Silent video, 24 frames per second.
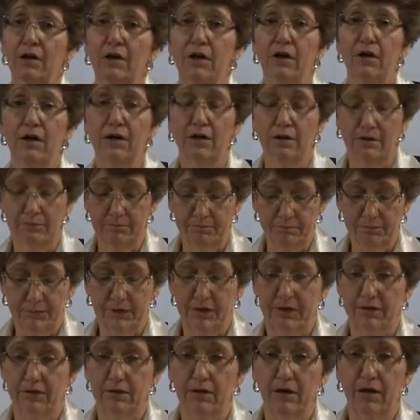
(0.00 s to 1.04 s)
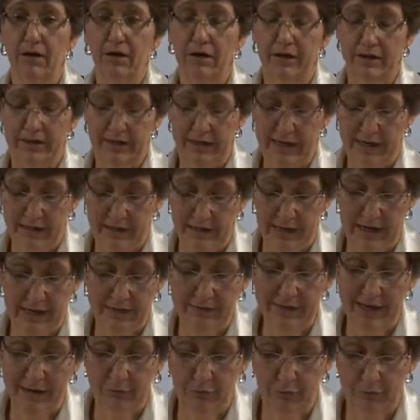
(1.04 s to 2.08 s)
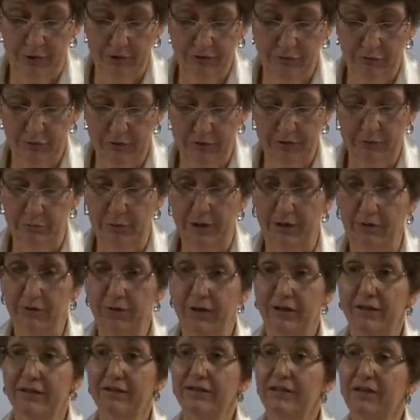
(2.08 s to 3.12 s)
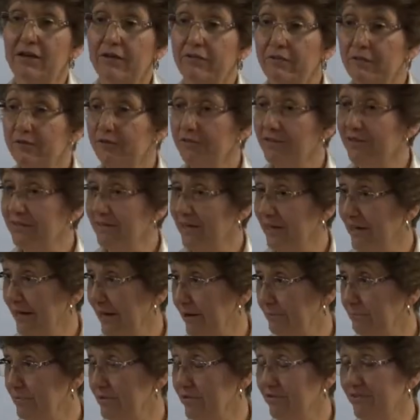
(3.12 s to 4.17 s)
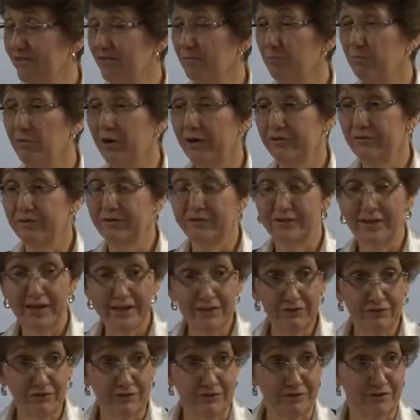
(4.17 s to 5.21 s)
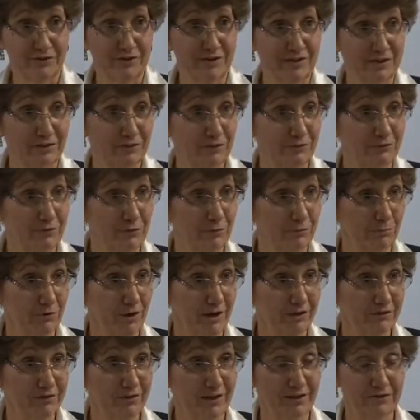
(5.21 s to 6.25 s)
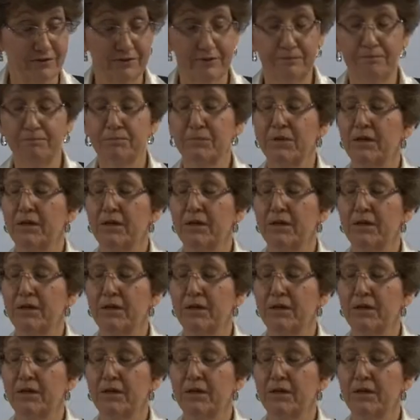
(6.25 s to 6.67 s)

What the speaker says: And that works really well. The other thing that happens is presentations in interview process.